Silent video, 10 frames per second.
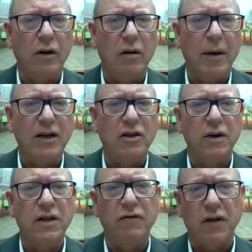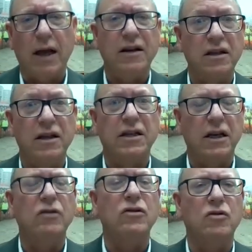And the major reason for that is these
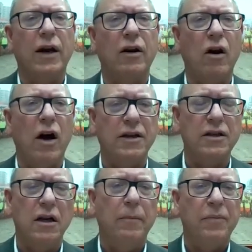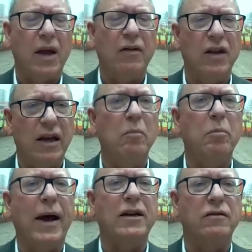interest rate hikes and the
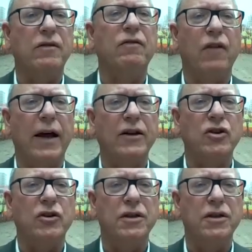impact of inflation.